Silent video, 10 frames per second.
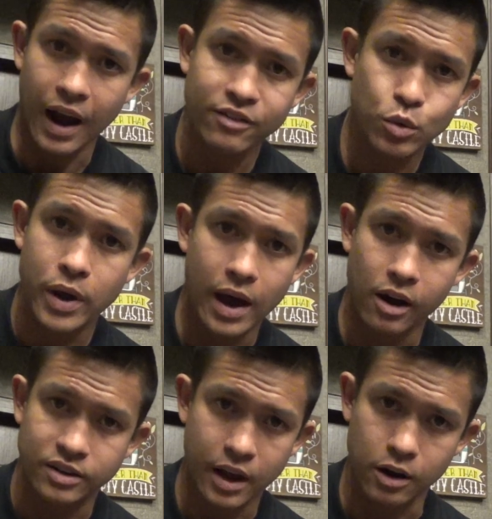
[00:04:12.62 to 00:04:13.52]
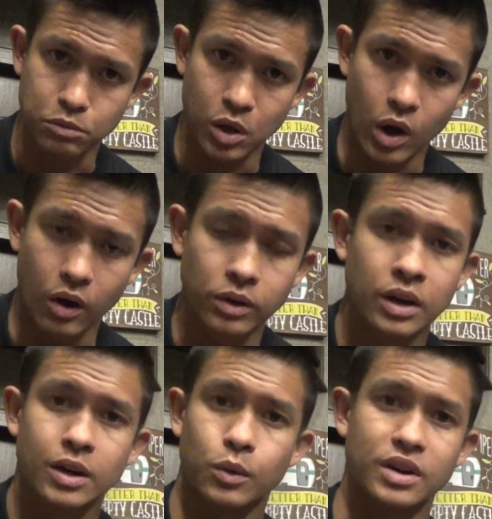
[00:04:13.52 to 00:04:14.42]
After we had our tire blowout,
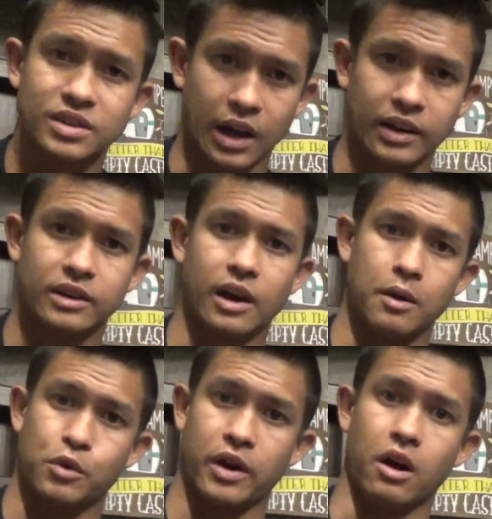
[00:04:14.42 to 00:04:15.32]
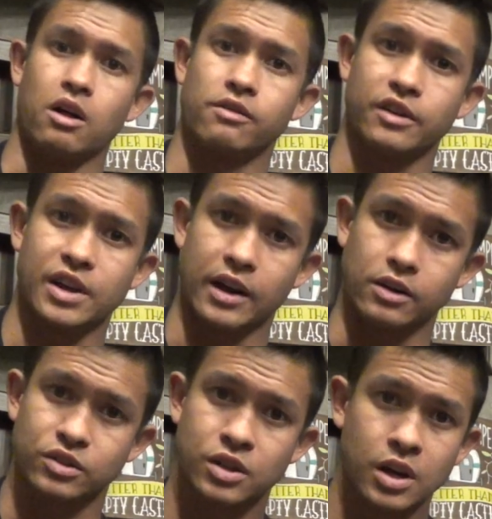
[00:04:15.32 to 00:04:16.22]
we decided to upgrade all of our
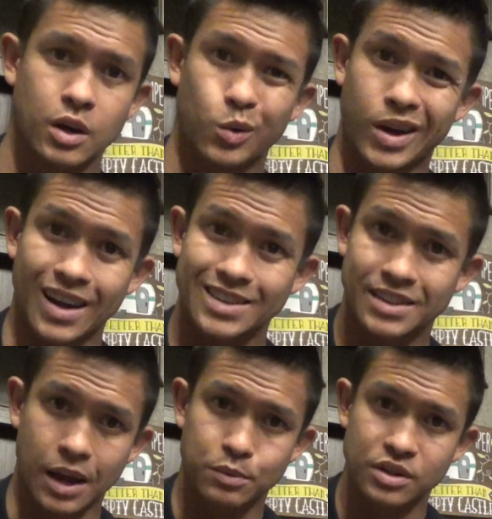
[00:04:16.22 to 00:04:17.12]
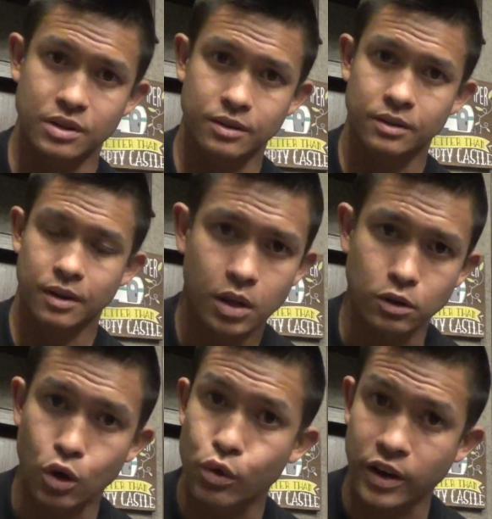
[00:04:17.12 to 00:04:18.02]
tires. We got Samson
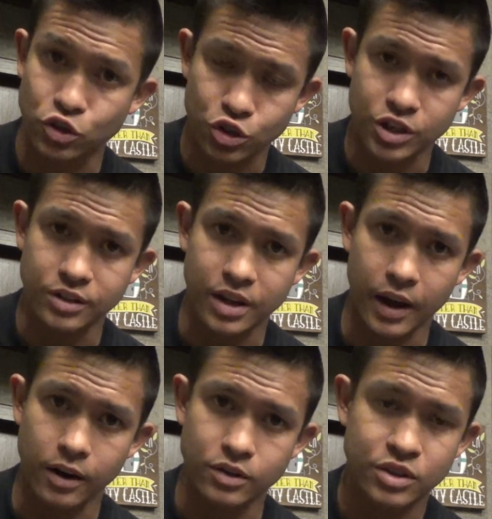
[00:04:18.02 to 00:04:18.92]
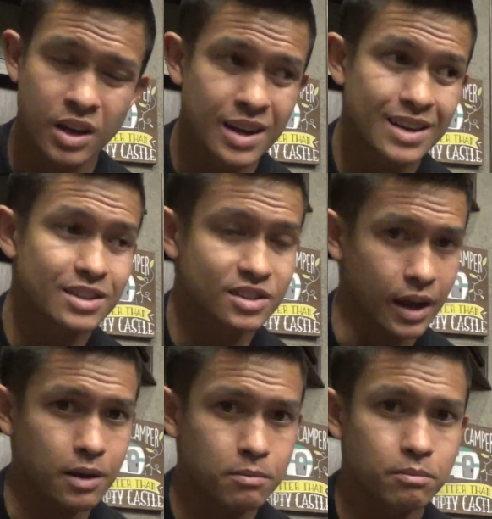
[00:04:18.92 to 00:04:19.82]
Load Range G tires,
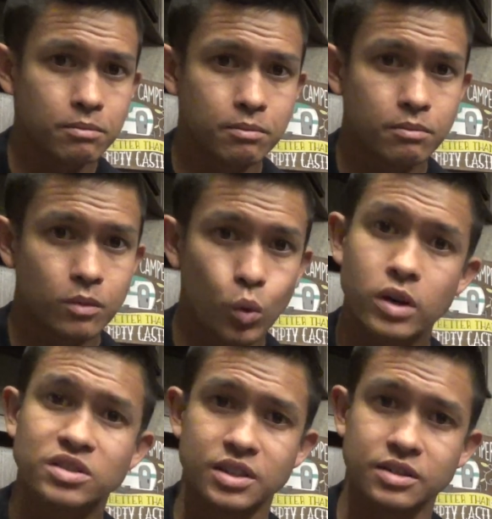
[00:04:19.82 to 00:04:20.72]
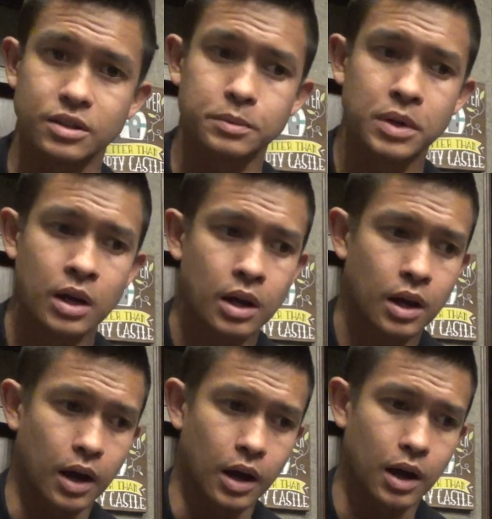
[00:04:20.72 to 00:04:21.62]
same wheel system,
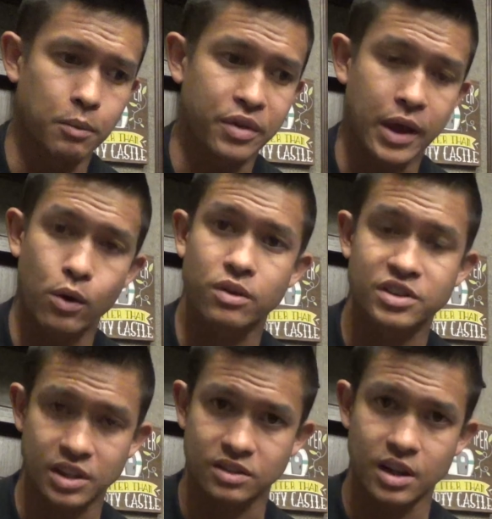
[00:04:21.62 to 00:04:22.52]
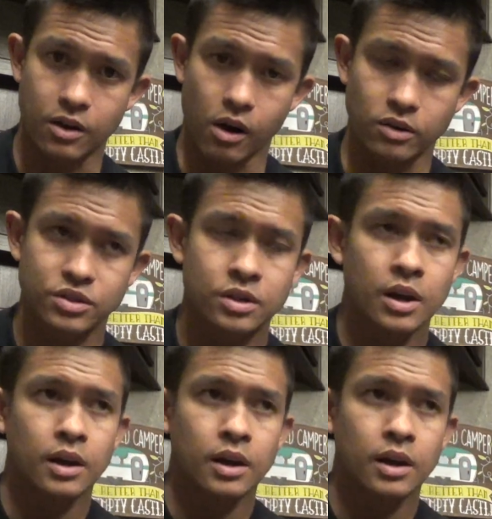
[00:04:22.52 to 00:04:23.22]
but they were the 16Rs.